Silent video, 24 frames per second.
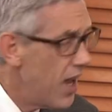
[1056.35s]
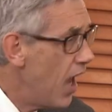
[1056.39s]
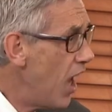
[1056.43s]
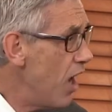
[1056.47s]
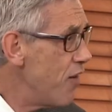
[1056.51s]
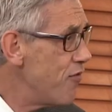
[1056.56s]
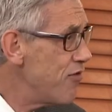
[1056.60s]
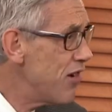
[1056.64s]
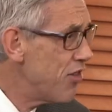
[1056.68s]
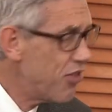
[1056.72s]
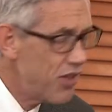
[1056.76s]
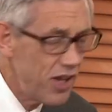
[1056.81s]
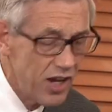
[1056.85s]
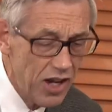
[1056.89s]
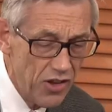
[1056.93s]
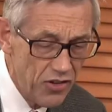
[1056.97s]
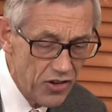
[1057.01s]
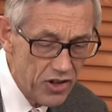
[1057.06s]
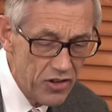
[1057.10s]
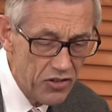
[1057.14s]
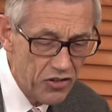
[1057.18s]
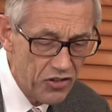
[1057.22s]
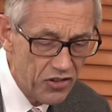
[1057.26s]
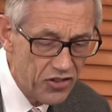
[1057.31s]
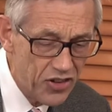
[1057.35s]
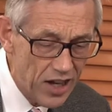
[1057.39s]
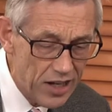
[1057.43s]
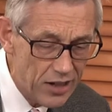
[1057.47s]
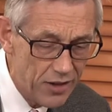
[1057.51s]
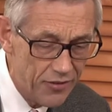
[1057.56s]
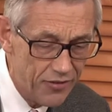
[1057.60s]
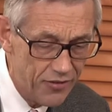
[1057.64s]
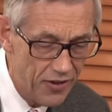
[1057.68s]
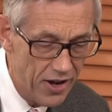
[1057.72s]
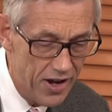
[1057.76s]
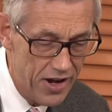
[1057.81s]
Everything is in
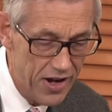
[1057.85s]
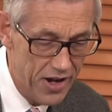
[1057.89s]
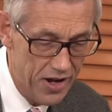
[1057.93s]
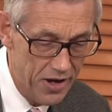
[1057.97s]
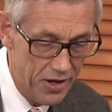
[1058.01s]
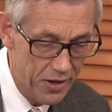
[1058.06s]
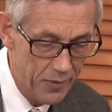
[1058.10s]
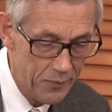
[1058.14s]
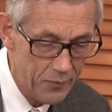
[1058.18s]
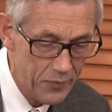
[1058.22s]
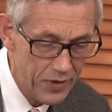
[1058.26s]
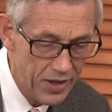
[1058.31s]
cellophane.